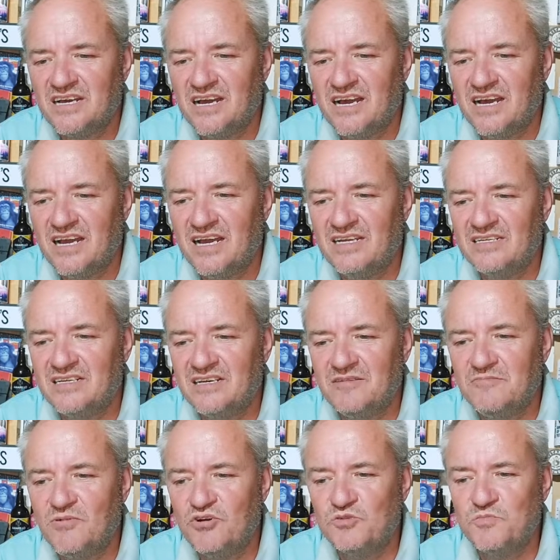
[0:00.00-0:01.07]
and
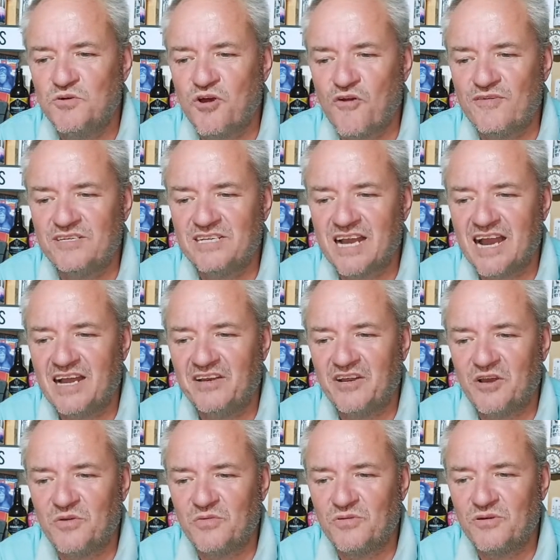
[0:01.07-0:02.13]
most breweries I
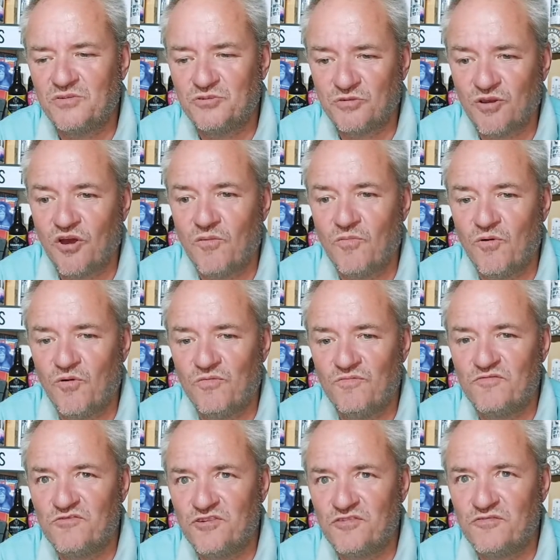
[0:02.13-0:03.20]
know do a lot more than
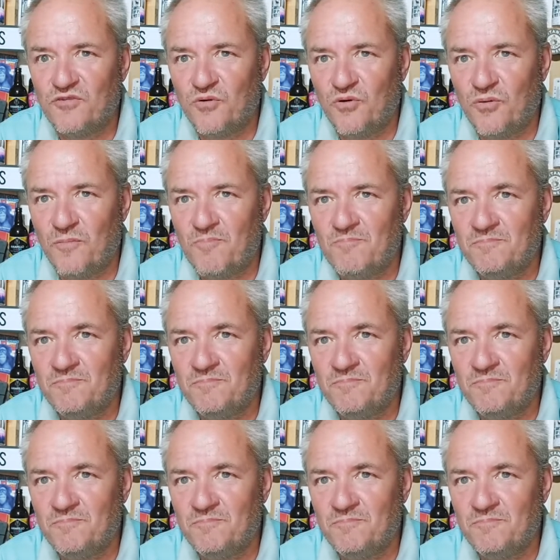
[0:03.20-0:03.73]
3 or 4.